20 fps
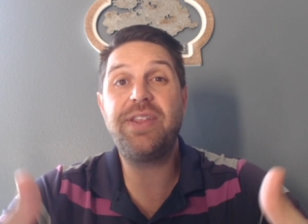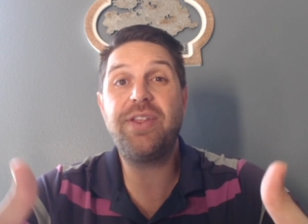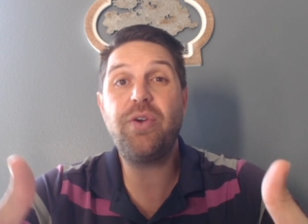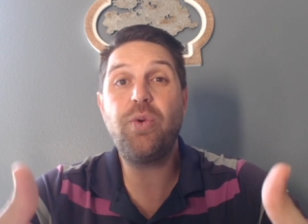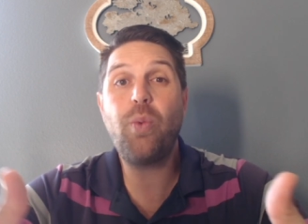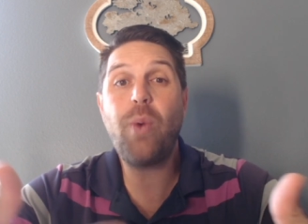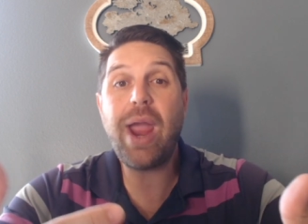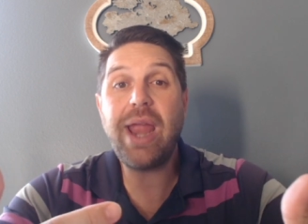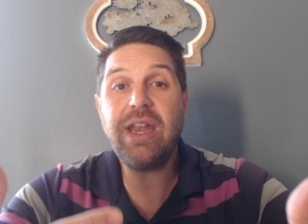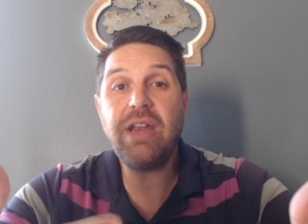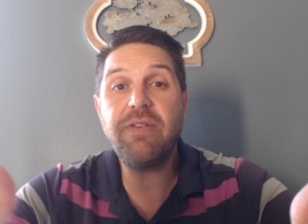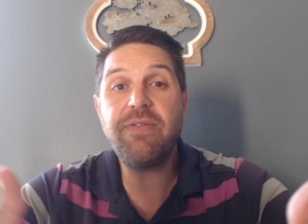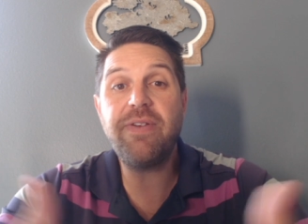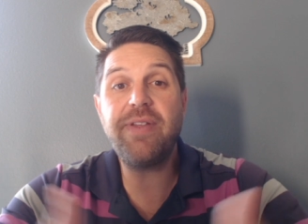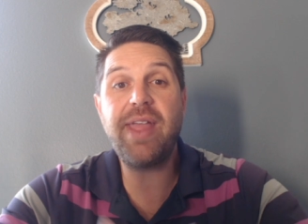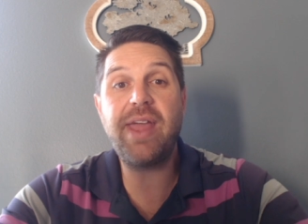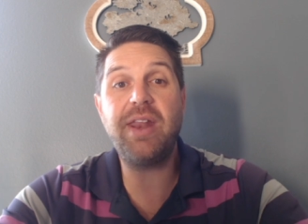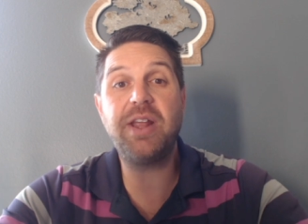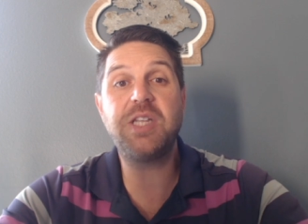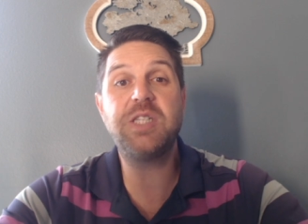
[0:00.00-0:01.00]
They're waiting for
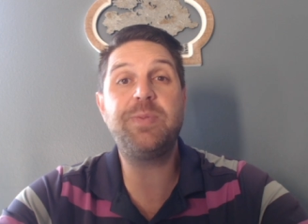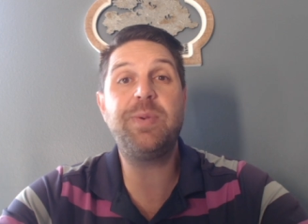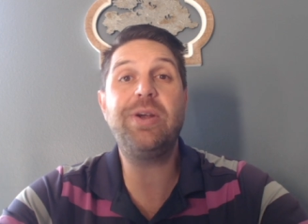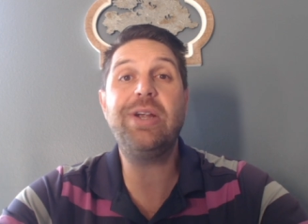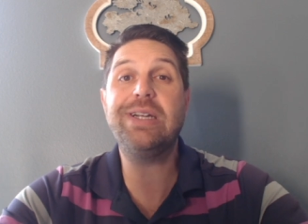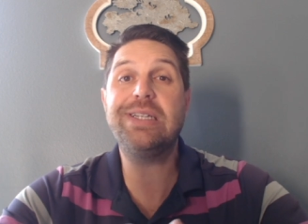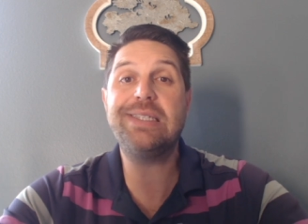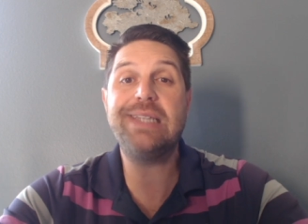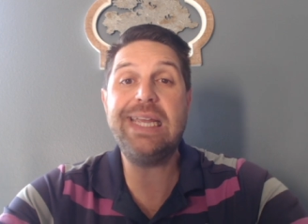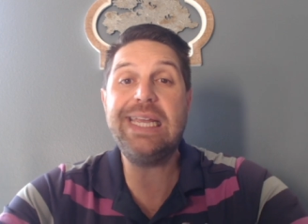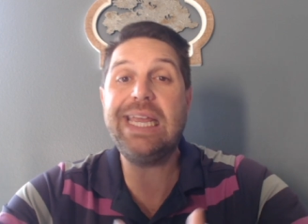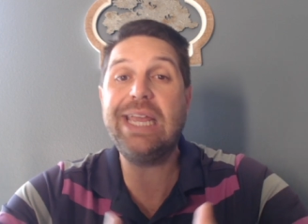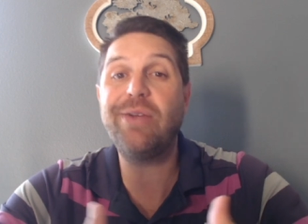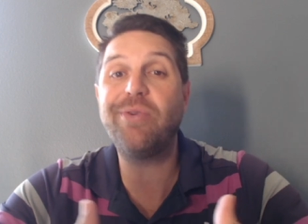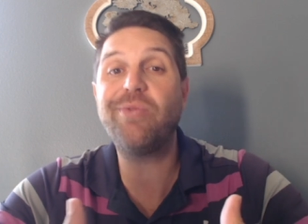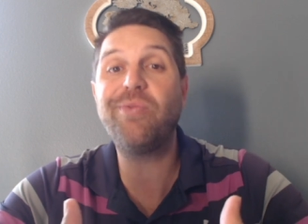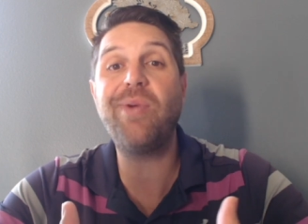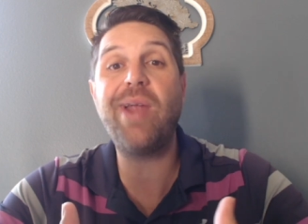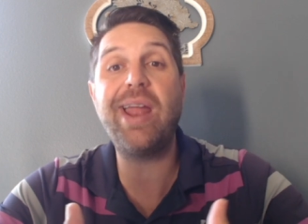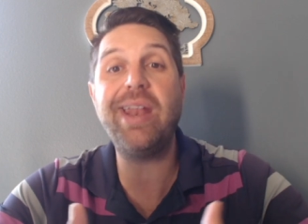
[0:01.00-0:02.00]
that experience. They get
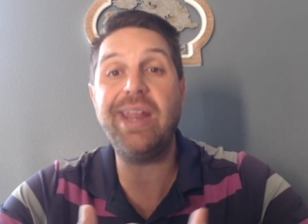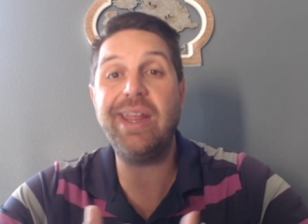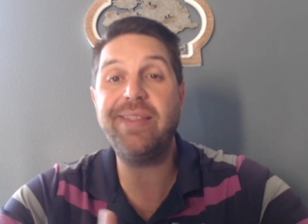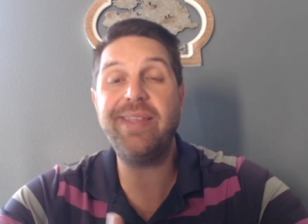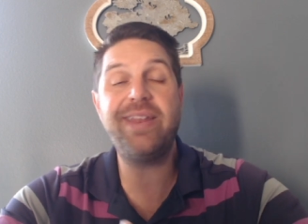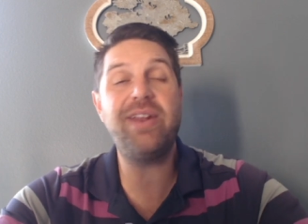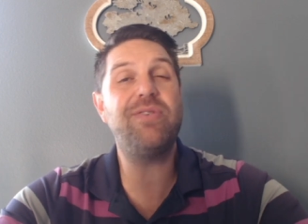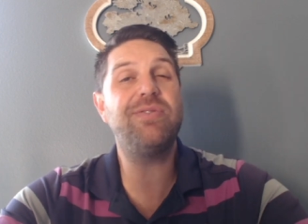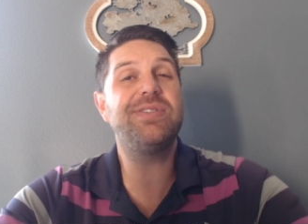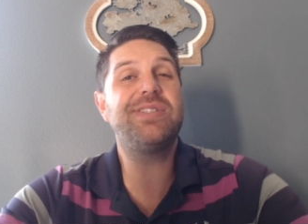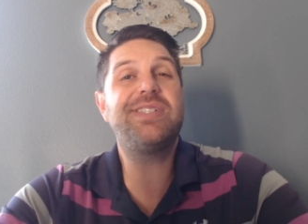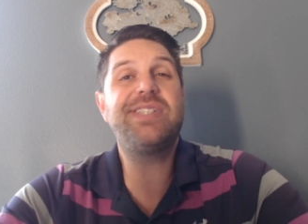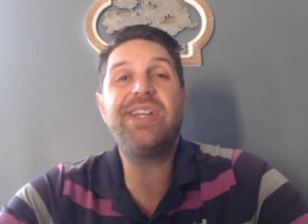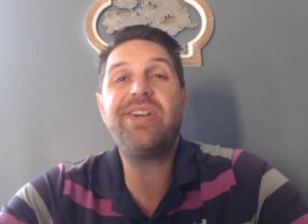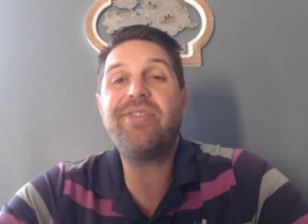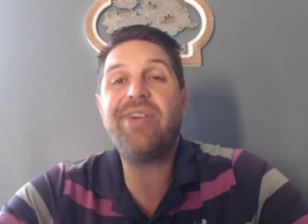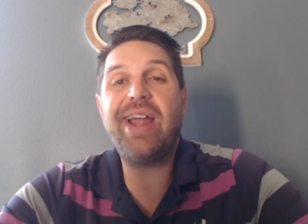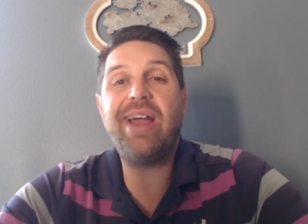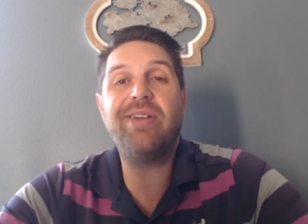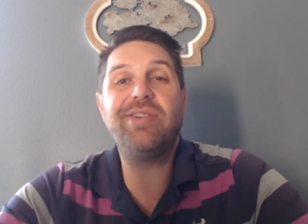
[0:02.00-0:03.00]
ready. They don't sit
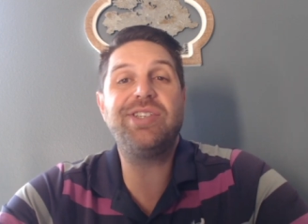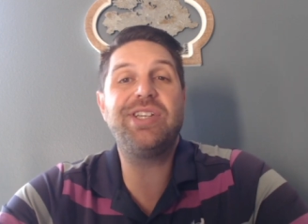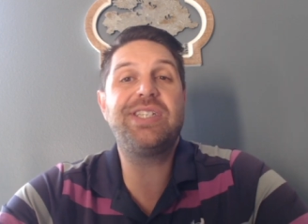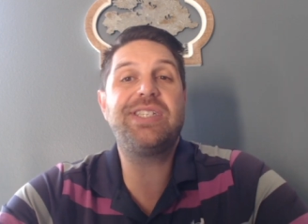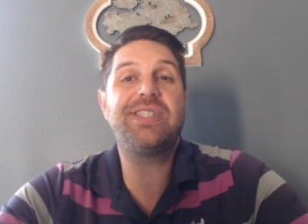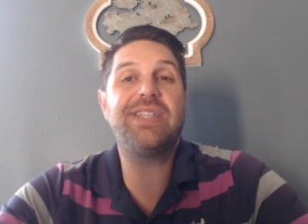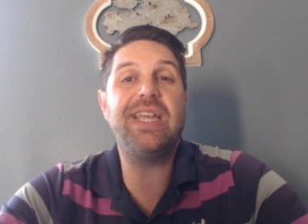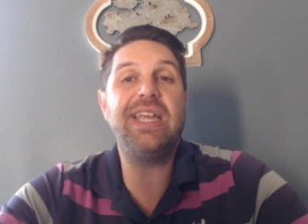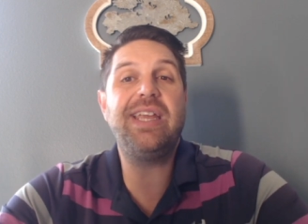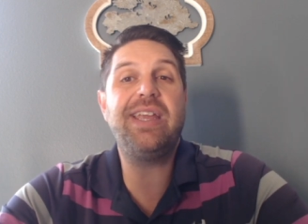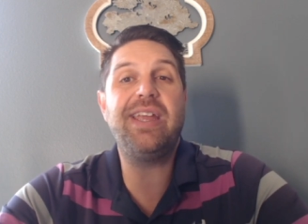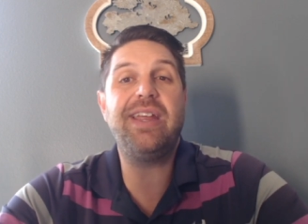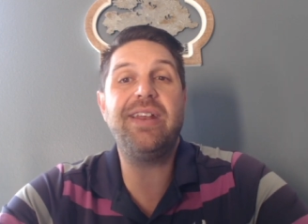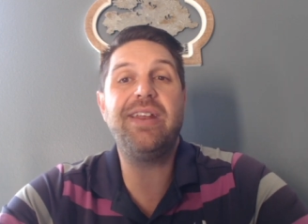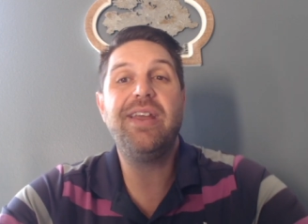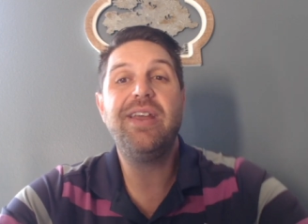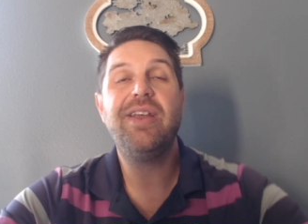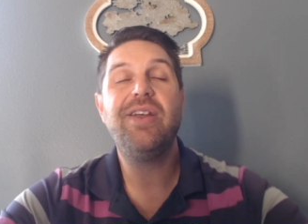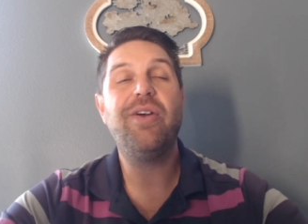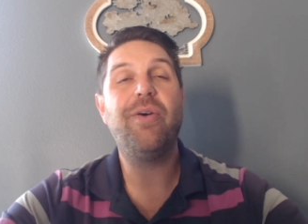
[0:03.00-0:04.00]
around just
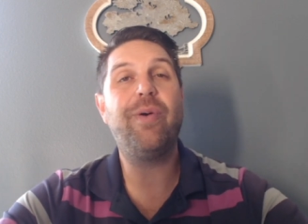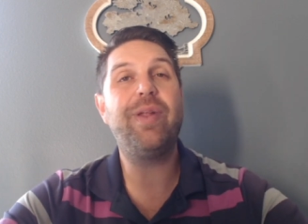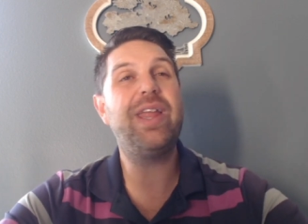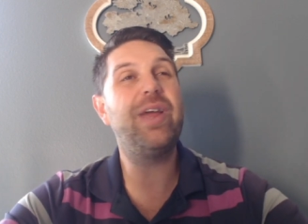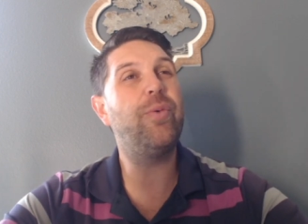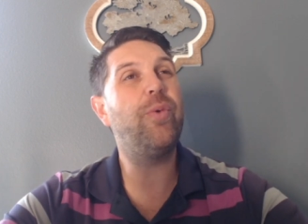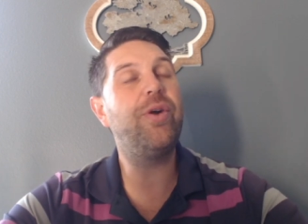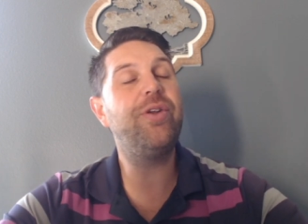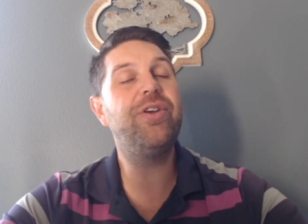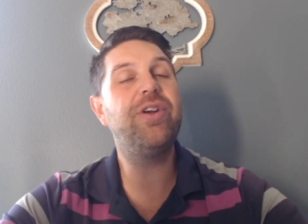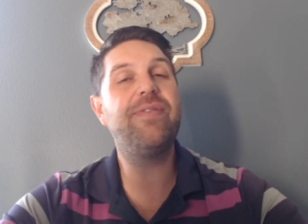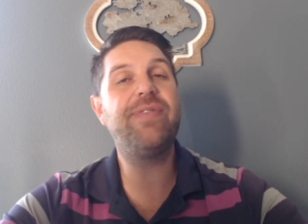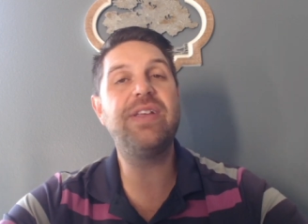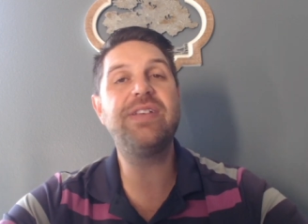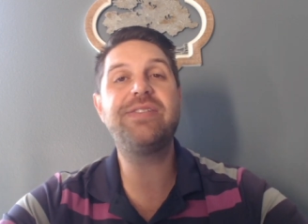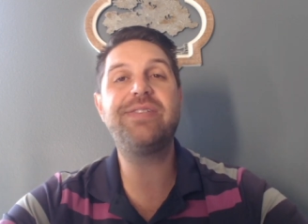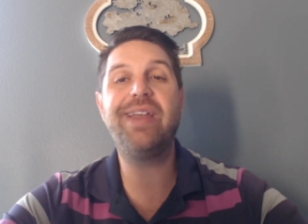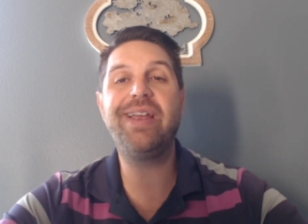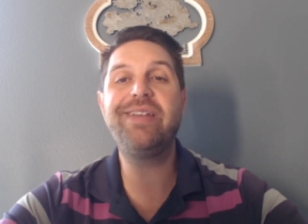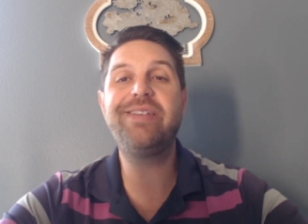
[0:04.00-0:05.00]
thinking, well, I wonder if
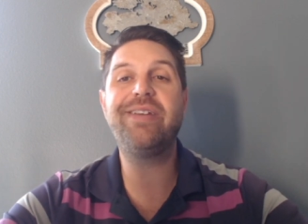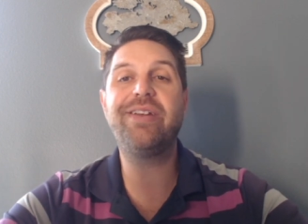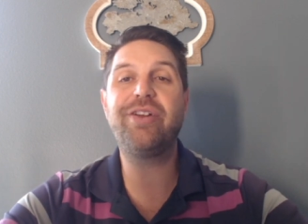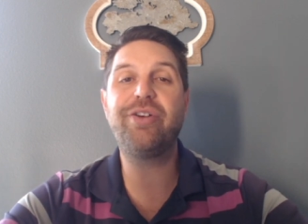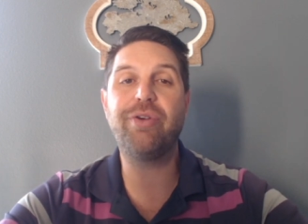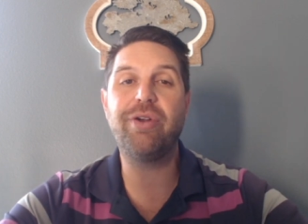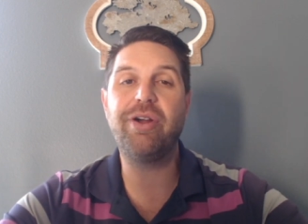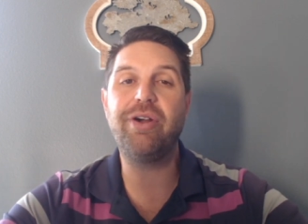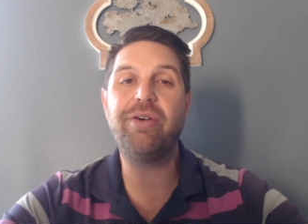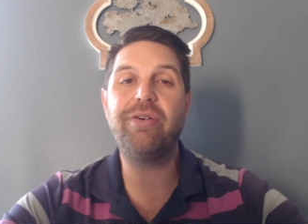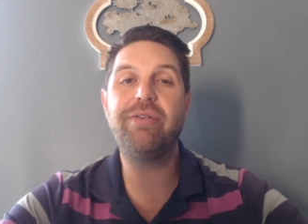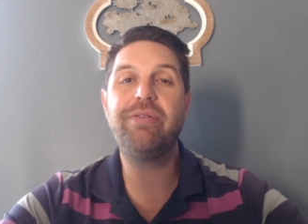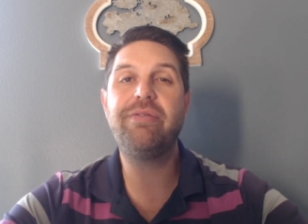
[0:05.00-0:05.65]
this thing's going to grow.